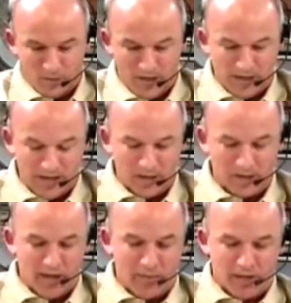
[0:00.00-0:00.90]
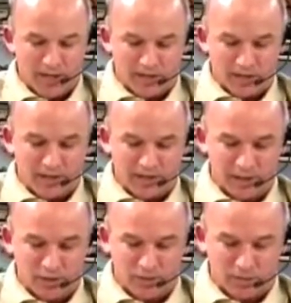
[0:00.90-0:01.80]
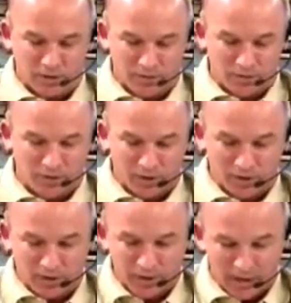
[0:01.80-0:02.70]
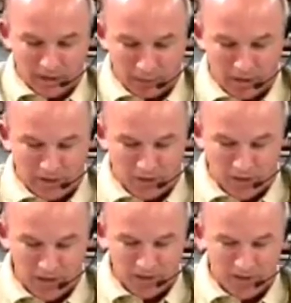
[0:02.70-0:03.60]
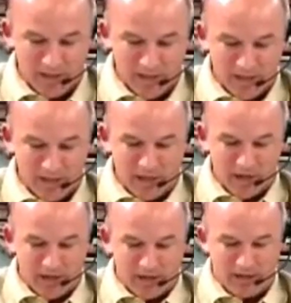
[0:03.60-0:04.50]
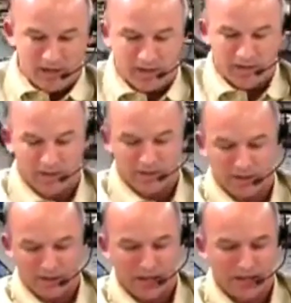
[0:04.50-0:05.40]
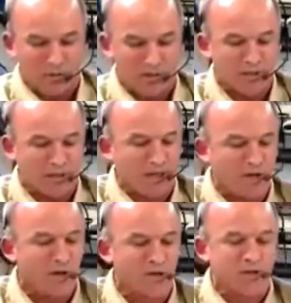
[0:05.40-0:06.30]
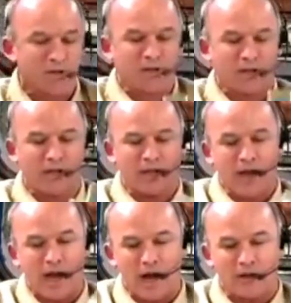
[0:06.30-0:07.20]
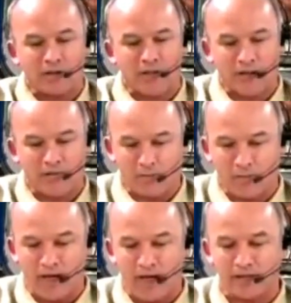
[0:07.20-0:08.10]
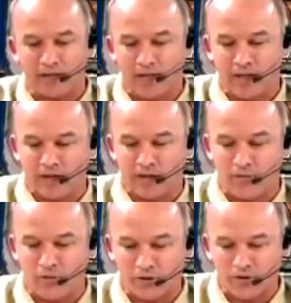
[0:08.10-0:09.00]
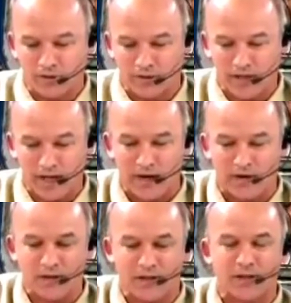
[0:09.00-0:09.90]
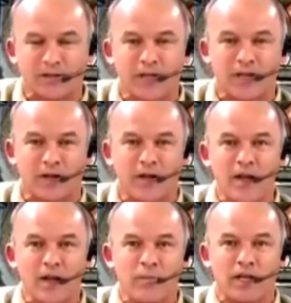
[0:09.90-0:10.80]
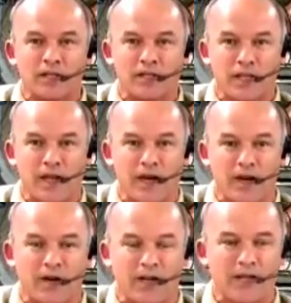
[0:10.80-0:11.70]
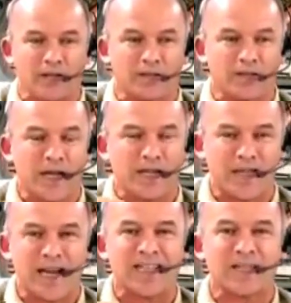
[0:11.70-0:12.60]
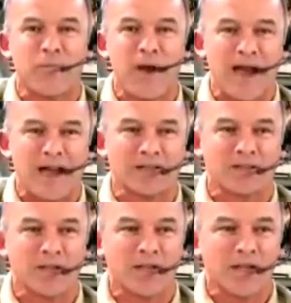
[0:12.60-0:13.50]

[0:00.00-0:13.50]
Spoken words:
Why do they do that? Because of the centripetal force spread throughout the tea. The liquid tea goes to the outside of the bags, and it forces the air into the center, because the air has less mass,